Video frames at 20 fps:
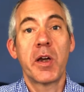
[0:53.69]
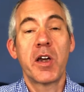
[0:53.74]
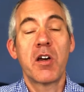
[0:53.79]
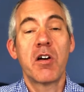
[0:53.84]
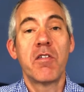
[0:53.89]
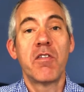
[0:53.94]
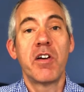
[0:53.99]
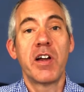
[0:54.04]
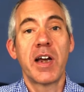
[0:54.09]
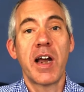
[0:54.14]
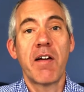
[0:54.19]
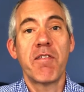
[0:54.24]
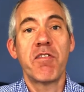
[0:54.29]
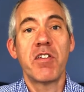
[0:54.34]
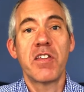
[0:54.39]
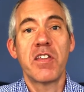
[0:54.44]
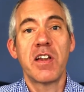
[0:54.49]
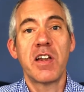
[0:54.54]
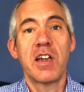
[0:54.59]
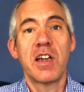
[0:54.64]
covering
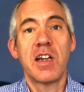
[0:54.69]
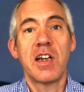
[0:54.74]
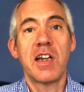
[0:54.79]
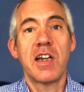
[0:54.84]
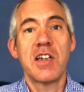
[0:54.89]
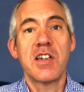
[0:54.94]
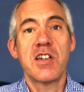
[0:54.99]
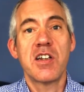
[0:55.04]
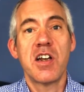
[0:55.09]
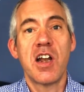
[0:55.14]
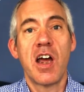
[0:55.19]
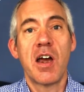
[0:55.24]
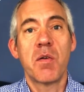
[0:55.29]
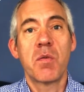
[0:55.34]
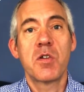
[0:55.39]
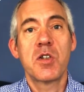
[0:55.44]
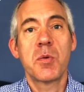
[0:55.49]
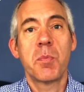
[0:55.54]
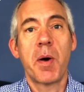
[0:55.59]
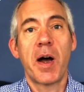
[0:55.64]
everything you need to know
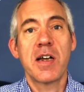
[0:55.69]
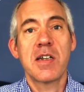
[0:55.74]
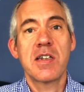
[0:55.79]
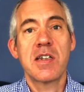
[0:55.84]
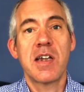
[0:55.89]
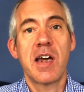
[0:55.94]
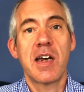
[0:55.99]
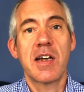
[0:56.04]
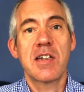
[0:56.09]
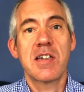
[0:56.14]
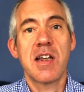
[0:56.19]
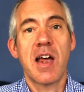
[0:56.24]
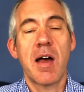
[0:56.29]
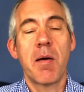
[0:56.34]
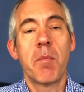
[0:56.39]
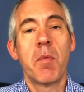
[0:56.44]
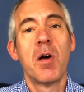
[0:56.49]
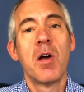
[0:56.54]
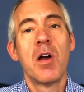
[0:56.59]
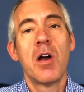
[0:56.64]
to pass the
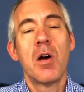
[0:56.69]
exam.